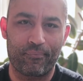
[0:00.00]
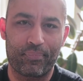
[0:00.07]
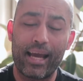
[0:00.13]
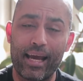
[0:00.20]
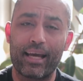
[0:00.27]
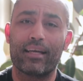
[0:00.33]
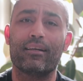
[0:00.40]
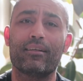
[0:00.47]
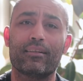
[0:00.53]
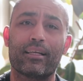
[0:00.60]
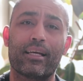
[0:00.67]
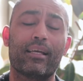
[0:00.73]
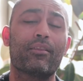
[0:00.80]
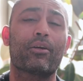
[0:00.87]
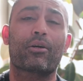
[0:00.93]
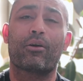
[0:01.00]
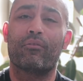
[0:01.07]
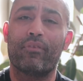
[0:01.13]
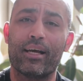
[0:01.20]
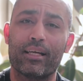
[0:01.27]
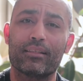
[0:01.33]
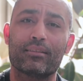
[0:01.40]
And in their
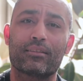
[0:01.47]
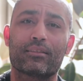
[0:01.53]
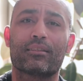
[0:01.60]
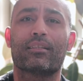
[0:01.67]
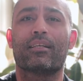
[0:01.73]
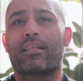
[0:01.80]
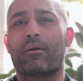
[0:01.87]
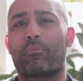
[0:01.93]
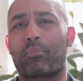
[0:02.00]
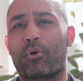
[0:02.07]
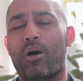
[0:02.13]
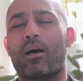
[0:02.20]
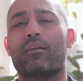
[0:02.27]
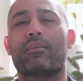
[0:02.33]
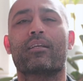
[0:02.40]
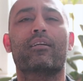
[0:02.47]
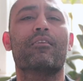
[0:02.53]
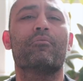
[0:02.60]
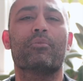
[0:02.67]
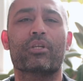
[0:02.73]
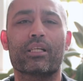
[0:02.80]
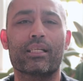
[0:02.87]
events, they brought the
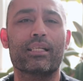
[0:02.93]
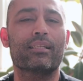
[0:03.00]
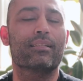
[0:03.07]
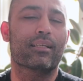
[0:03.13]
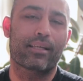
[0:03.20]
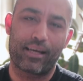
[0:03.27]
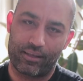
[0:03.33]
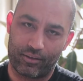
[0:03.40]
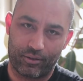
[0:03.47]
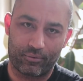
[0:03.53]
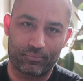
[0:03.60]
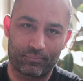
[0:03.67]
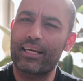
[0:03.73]
community together.